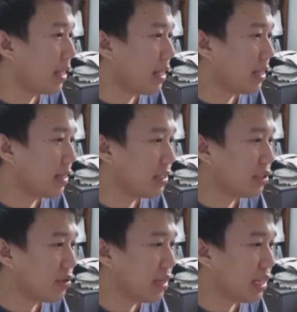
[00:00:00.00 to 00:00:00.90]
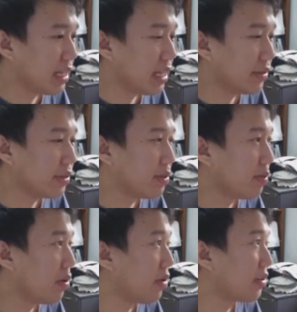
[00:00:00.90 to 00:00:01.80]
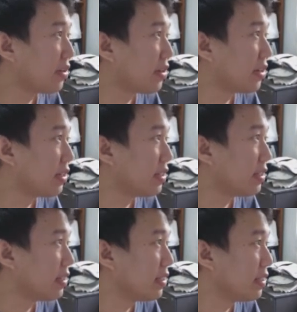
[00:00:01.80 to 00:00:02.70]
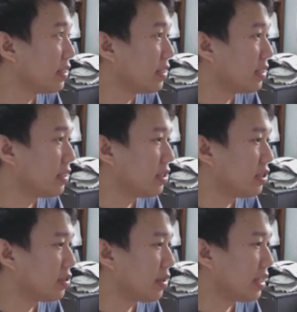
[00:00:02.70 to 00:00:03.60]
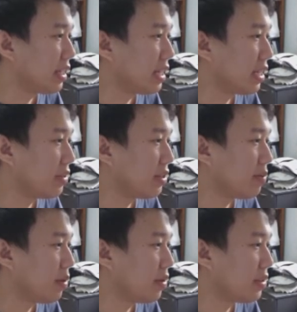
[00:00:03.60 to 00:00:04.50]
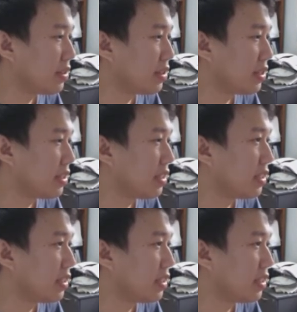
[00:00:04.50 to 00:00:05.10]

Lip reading: and let's shrink it down smaller, shrink it down smaller,